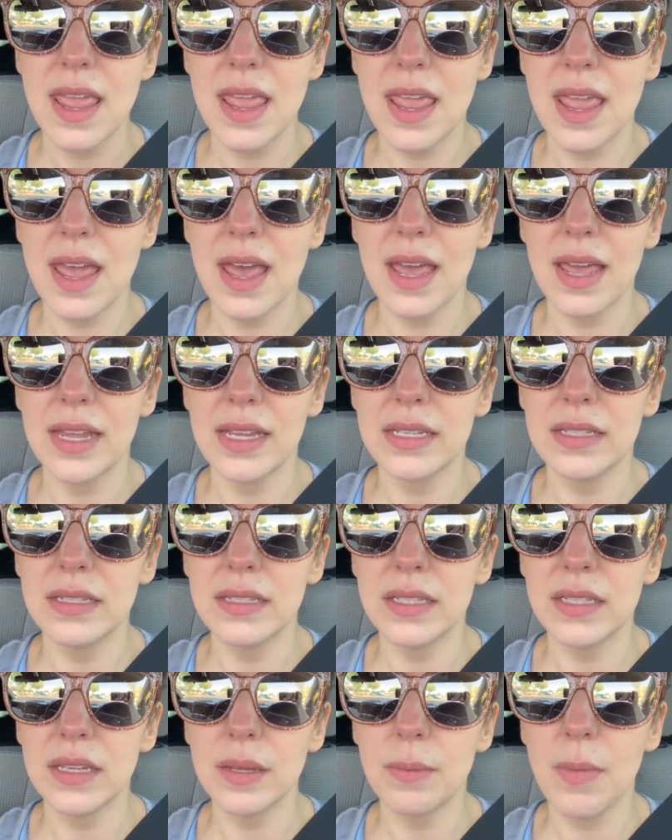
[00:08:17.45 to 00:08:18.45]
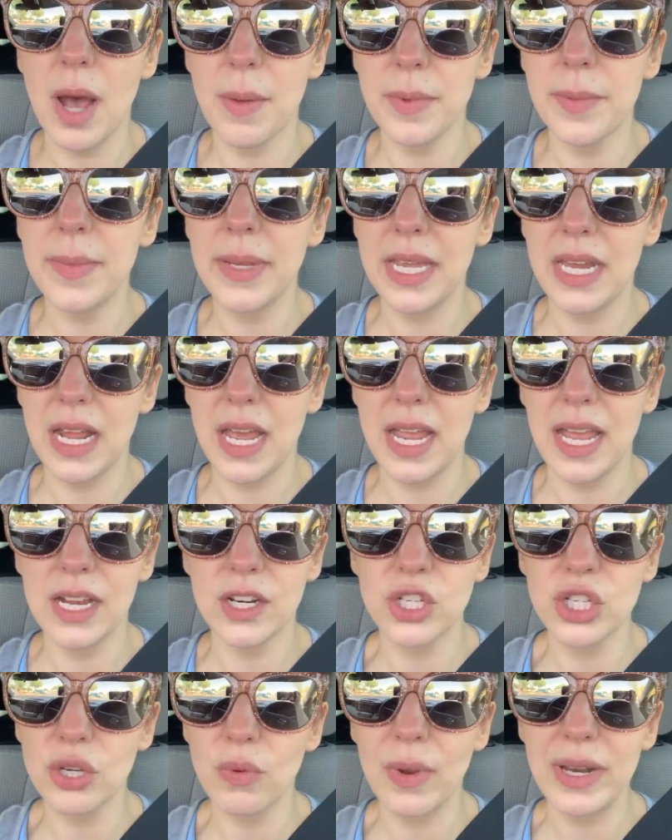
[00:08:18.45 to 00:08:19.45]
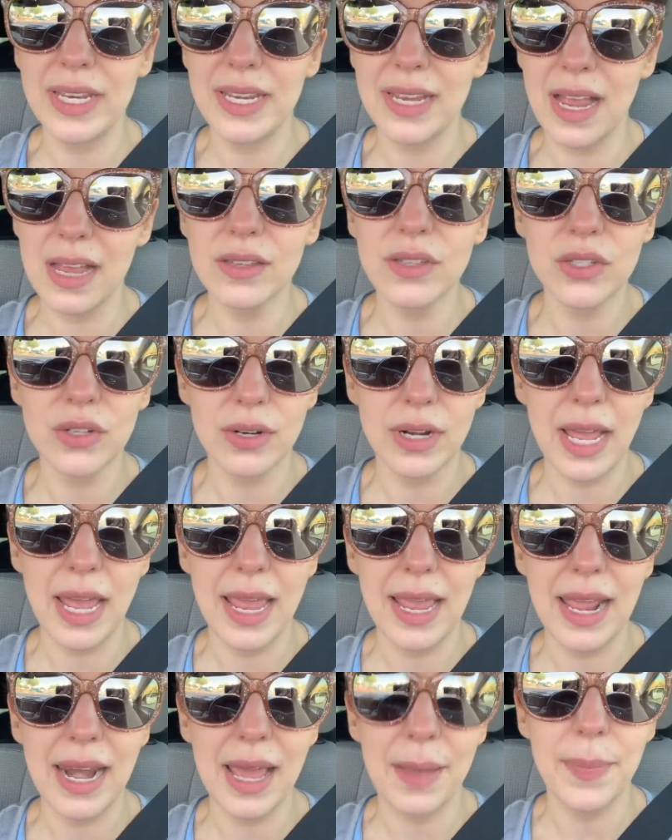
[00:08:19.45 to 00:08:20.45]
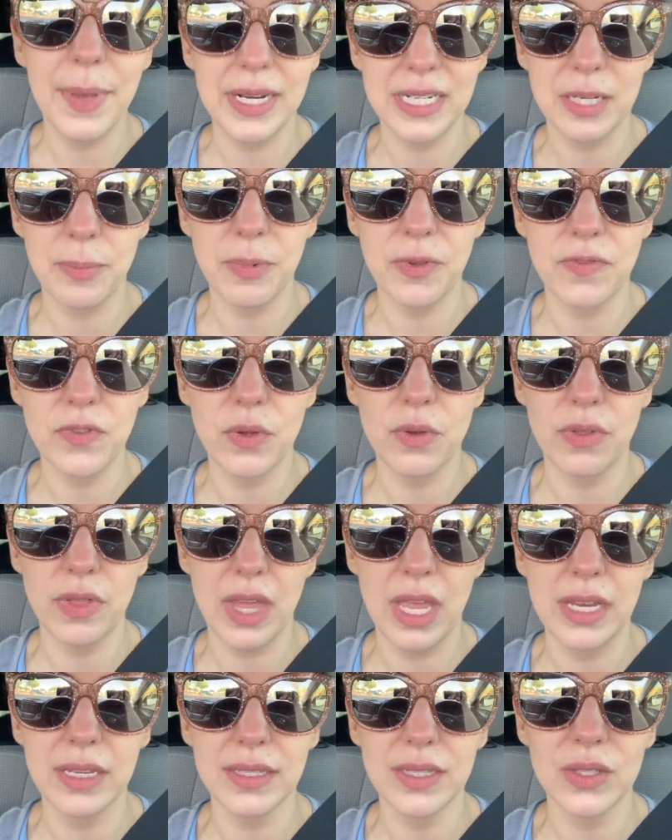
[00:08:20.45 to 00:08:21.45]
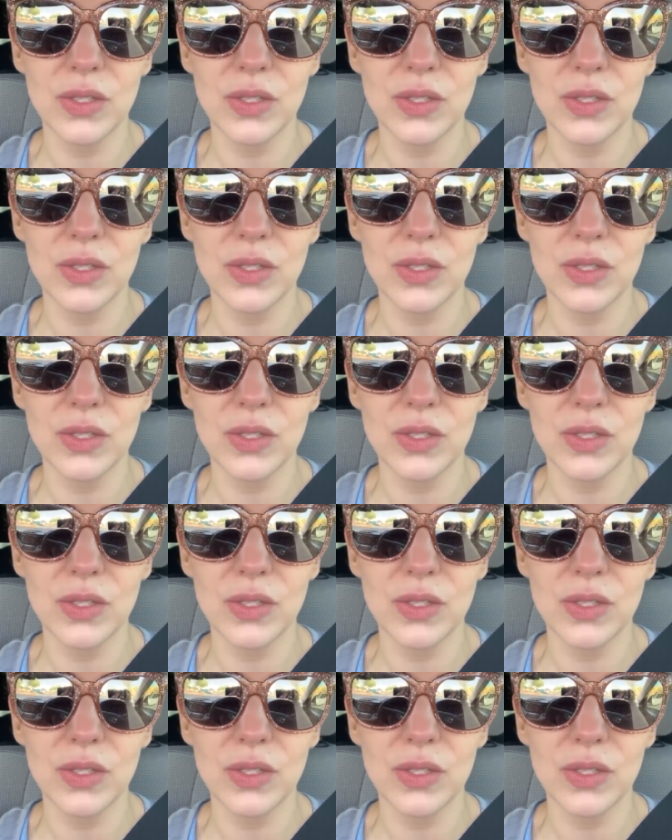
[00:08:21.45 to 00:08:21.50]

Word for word: And Mama B and I actually went yesterday and I picked up a few things.